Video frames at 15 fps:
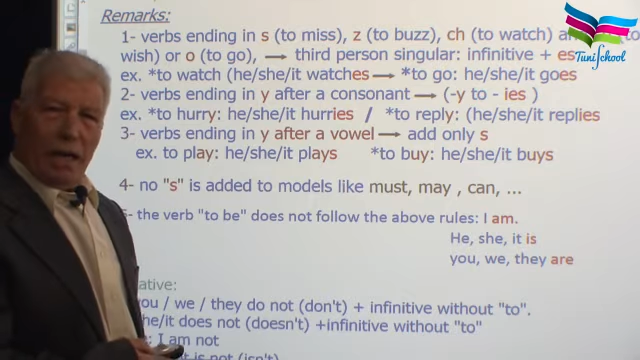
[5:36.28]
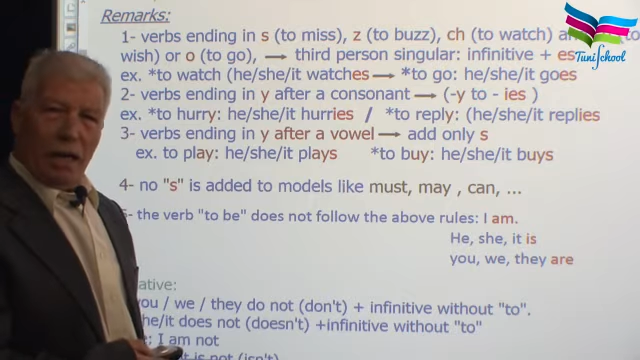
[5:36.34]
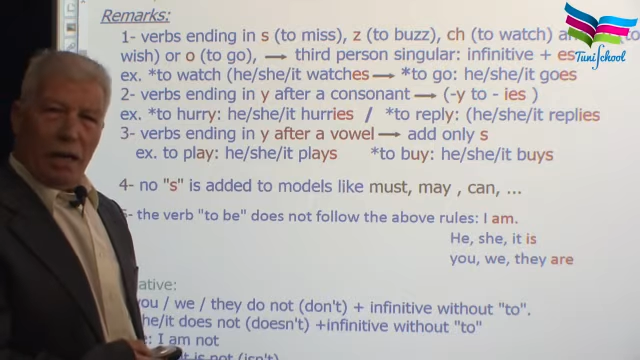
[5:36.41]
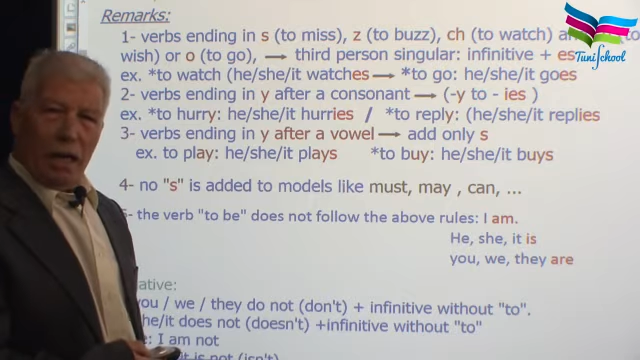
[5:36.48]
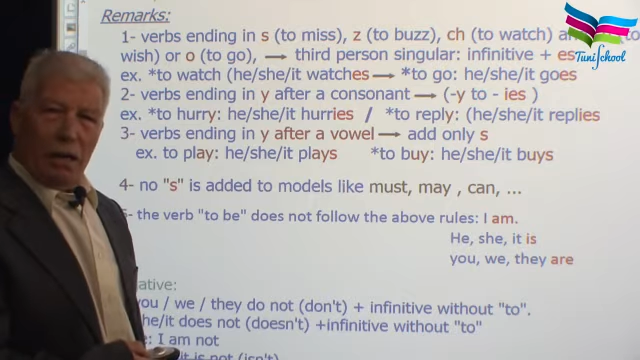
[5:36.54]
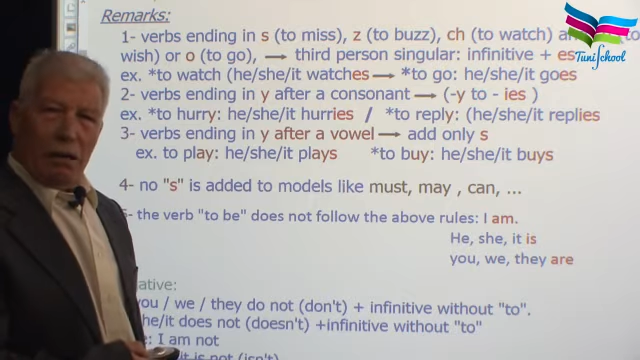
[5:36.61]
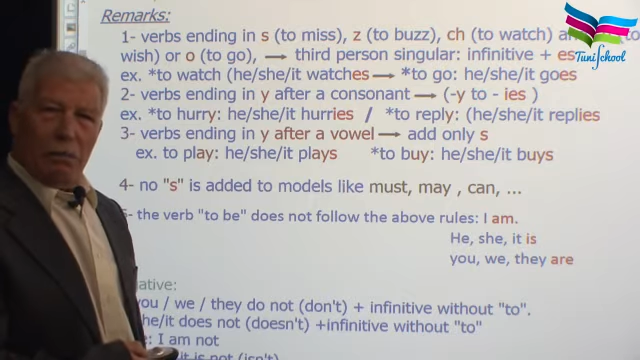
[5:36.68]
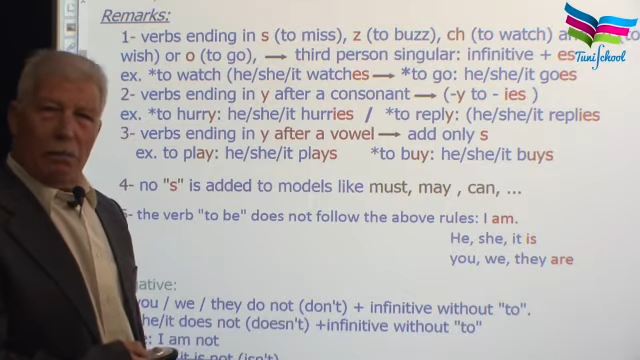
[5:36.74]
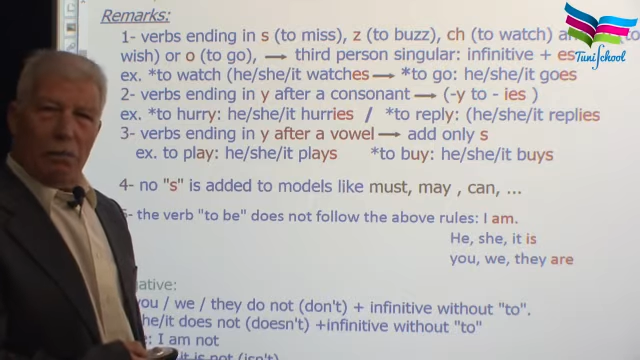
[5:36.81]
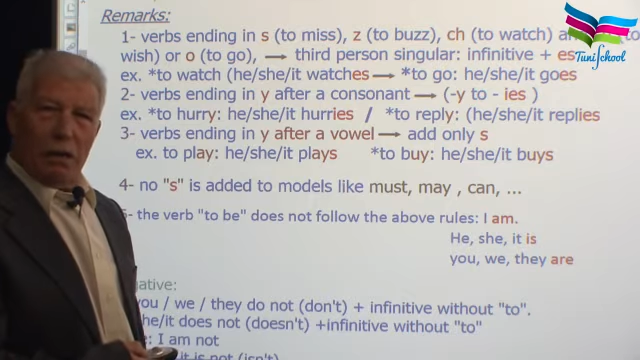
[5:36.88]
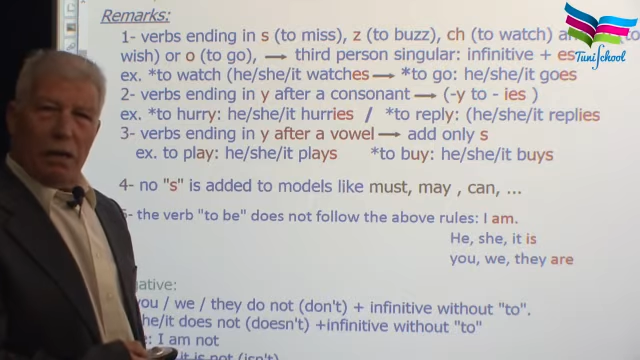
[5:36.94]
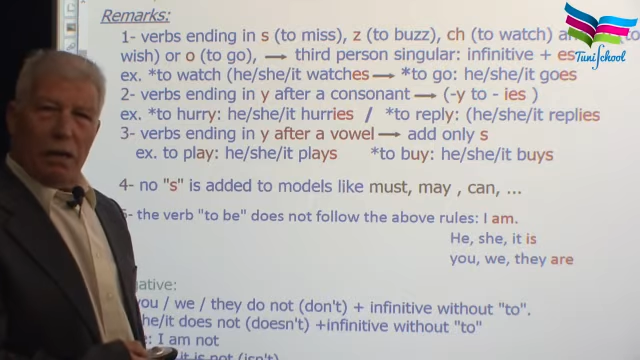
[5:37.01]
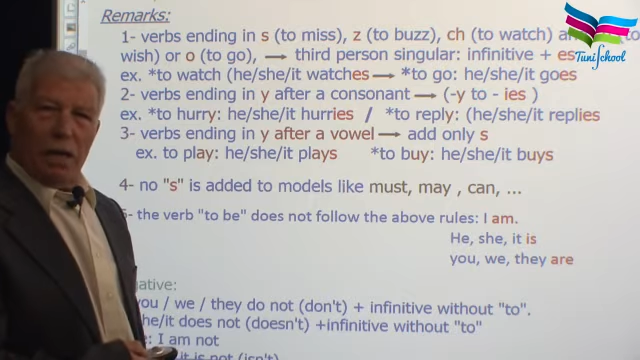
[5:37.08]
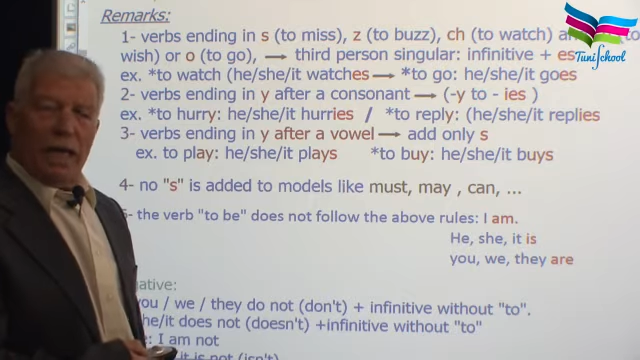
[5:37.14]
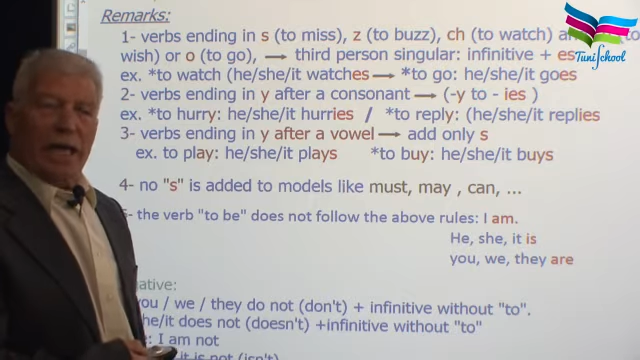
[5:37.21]
come.
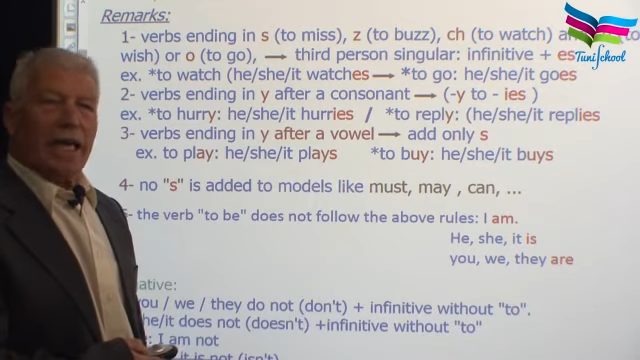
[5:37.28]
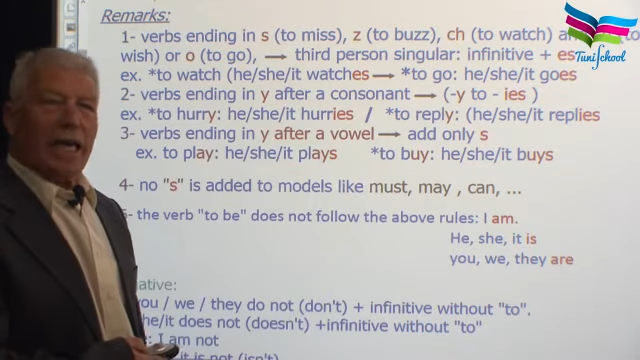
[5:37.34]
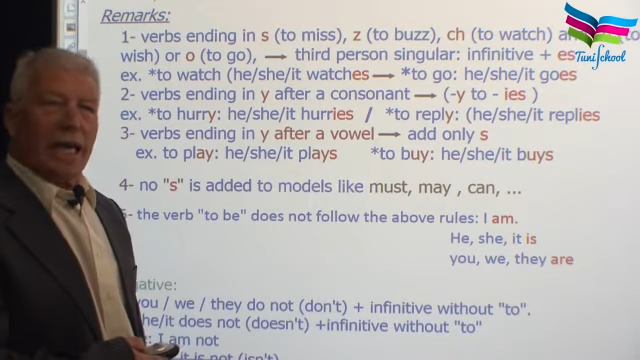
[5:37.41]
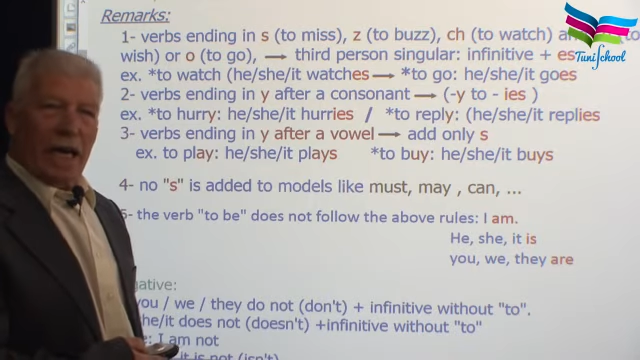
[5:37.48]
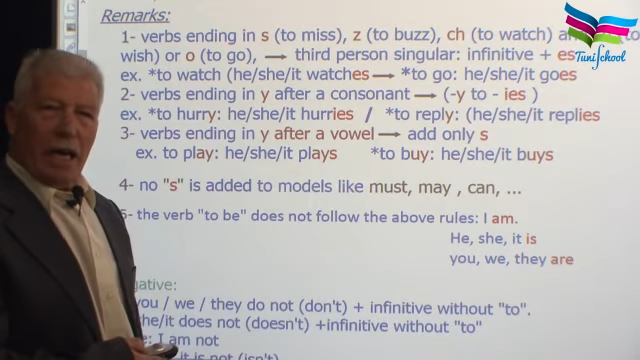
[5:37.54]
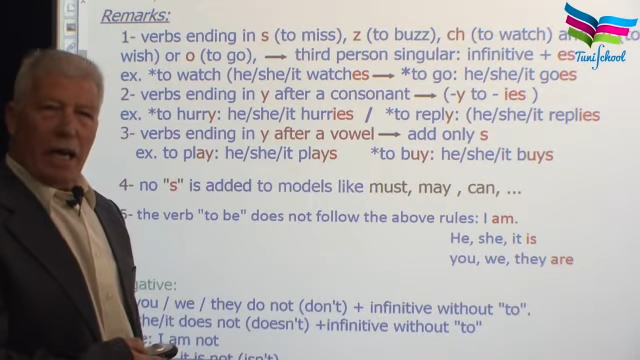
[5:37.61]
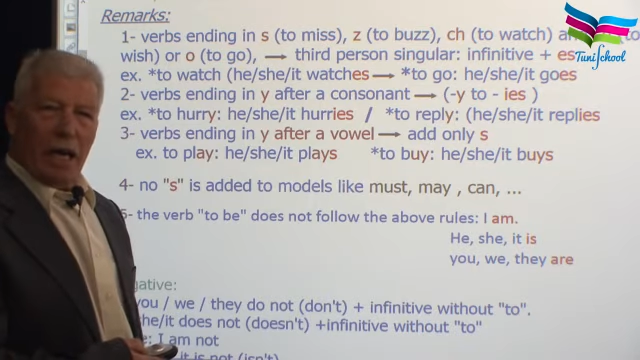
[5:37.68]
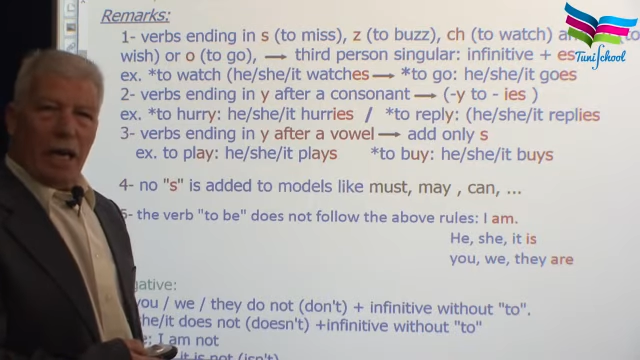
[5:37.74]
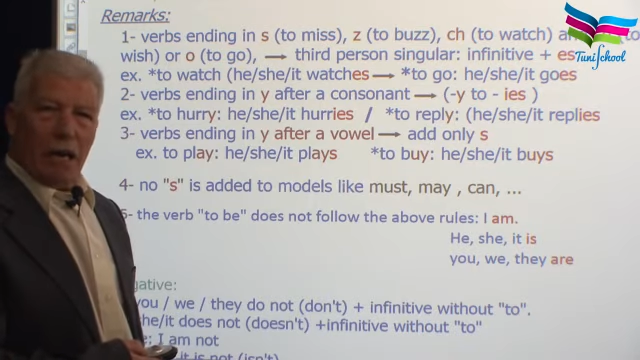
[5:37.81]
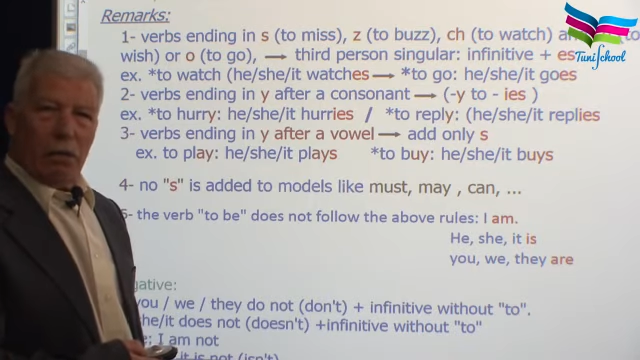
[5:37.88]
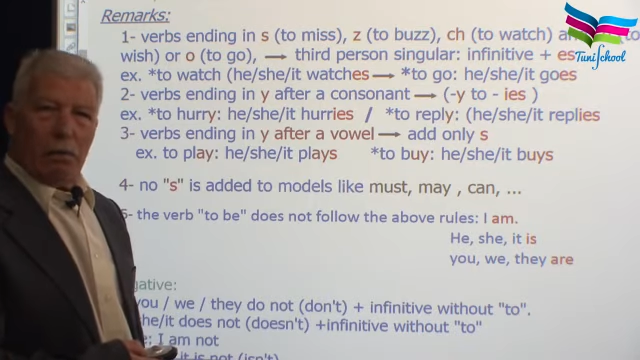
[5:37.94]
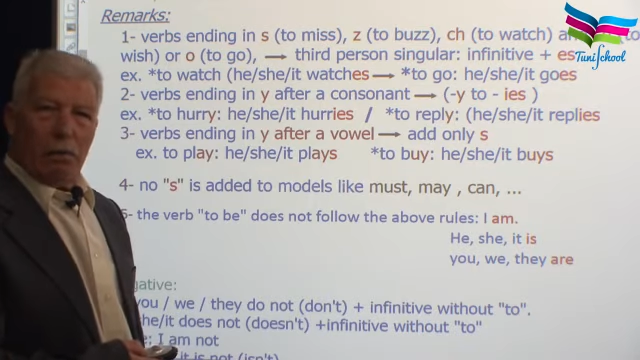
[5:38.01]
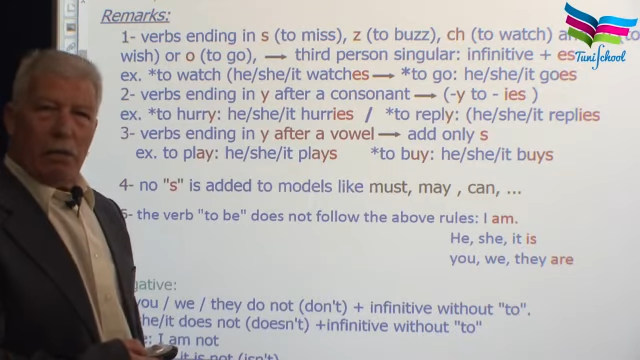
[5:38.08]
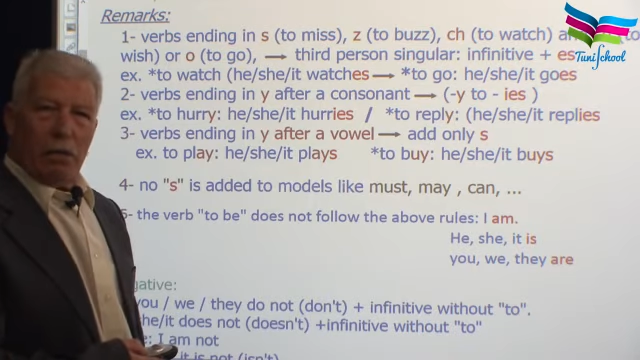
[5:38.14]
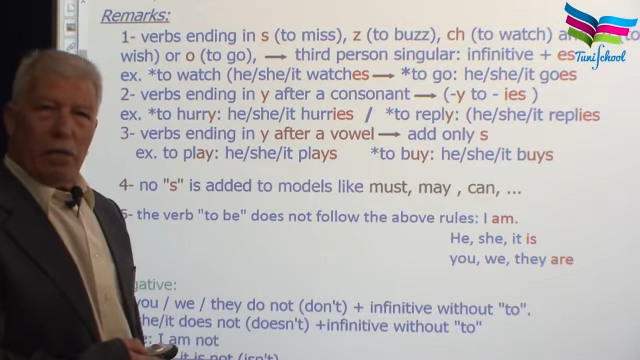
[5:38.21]
He can
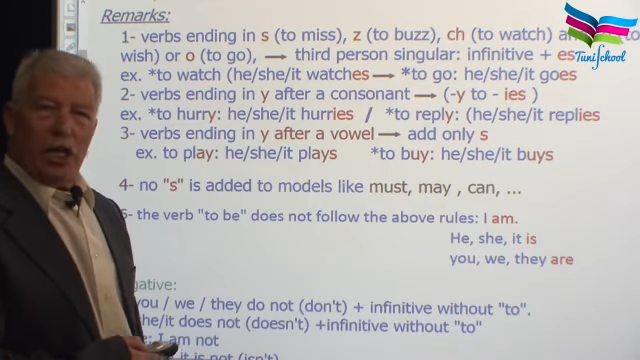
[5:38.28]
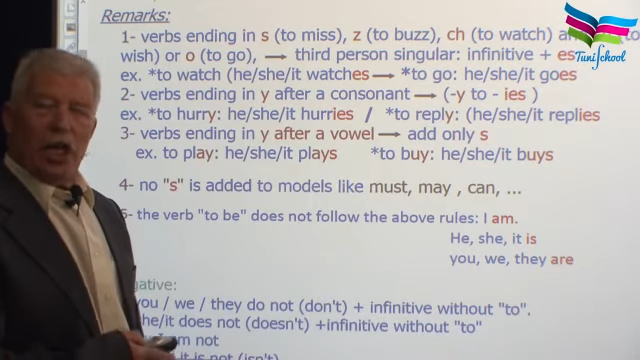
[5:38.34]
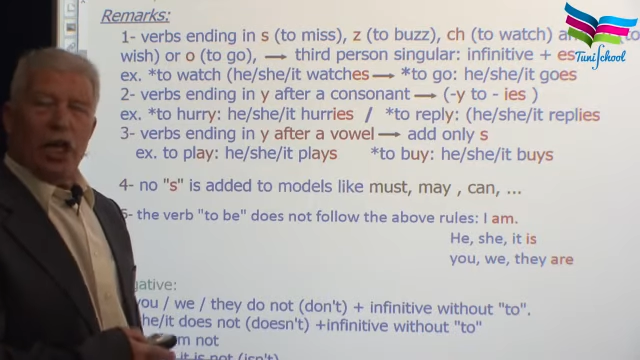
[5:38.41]
come.